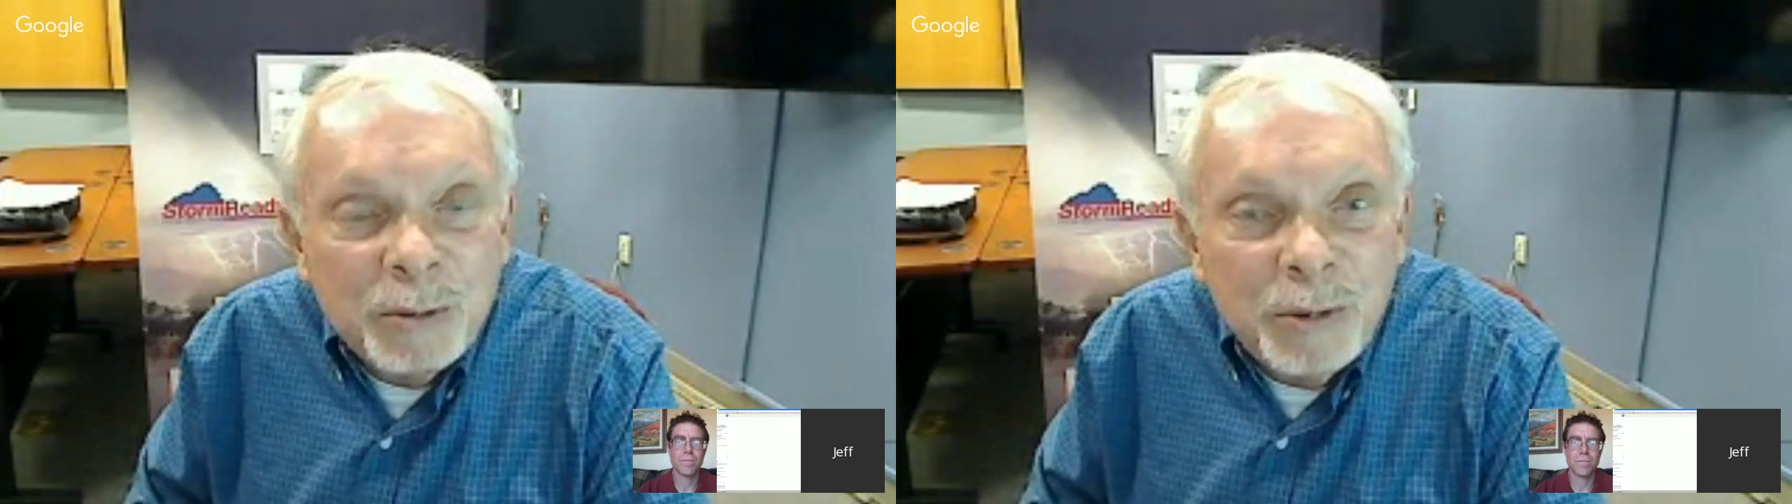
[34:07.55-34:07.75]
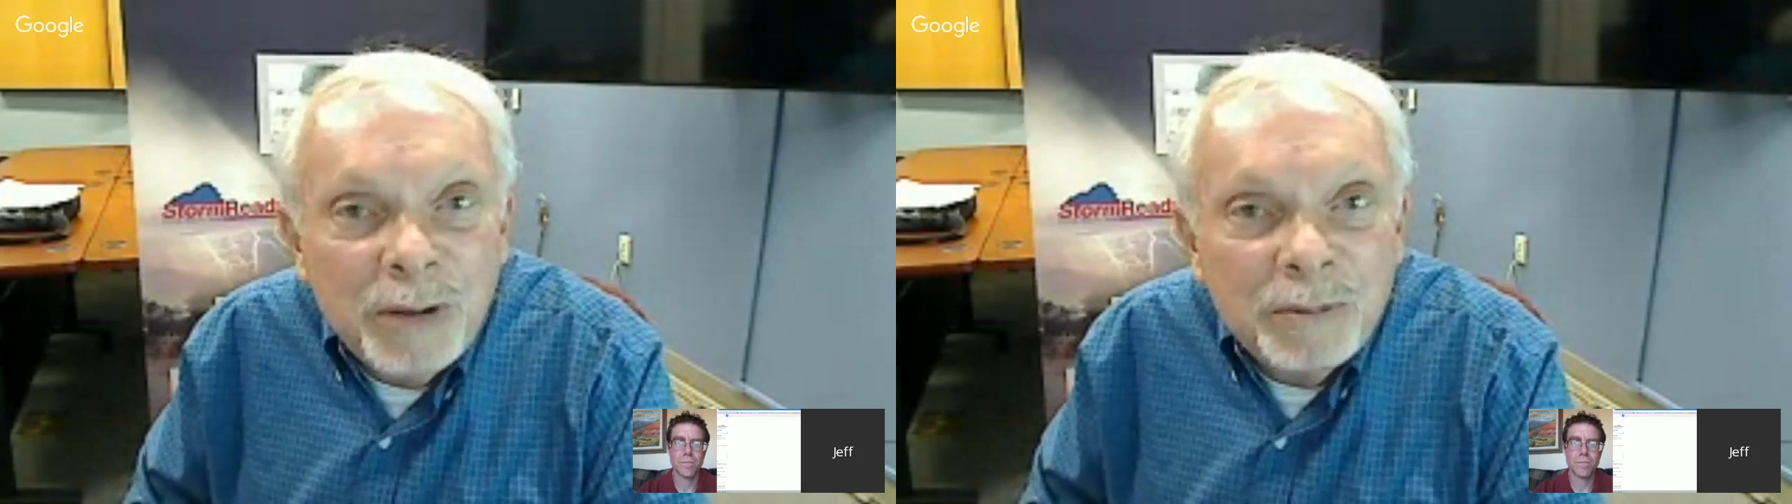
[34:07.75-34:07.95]

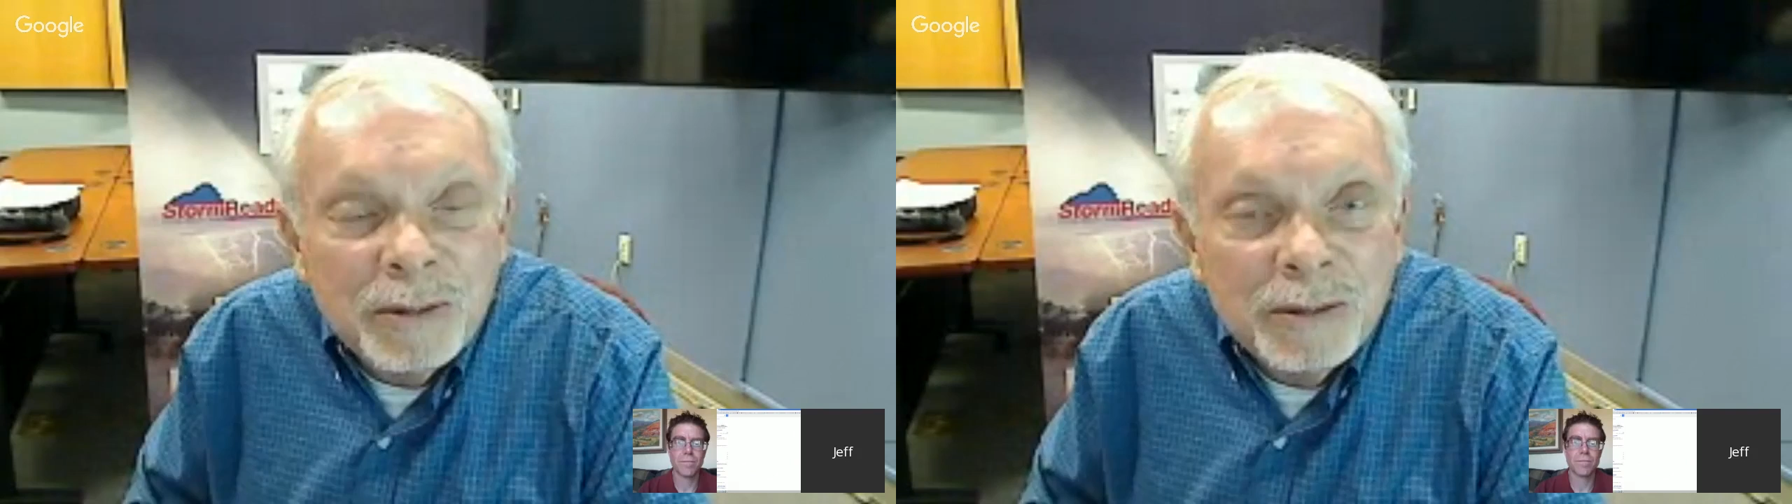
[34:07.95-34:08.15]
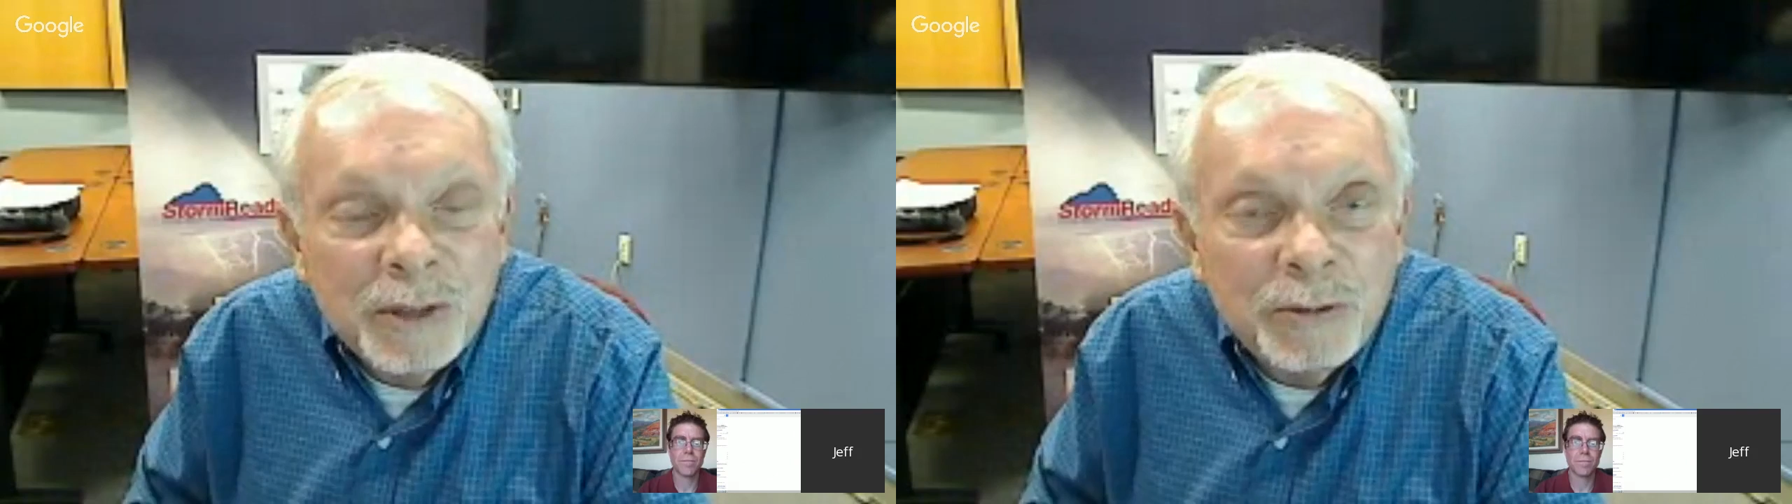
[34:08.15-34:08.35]

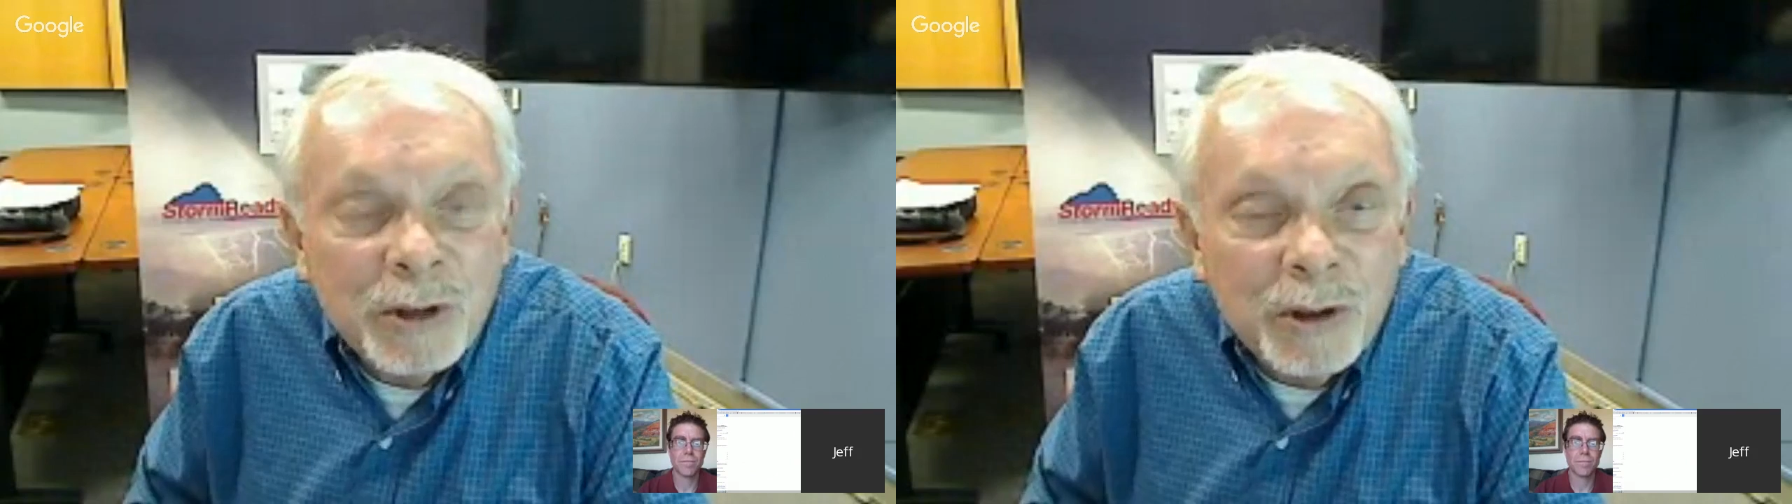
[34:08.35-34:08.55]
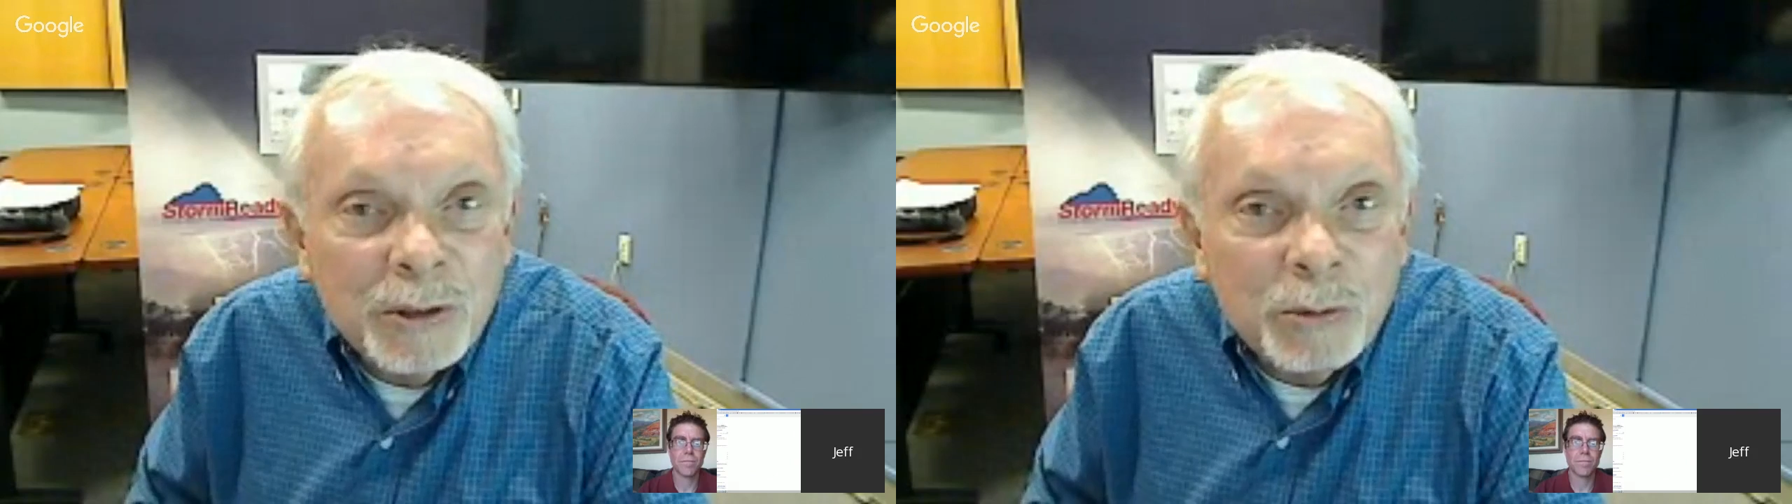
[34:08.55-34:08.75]
difficulty with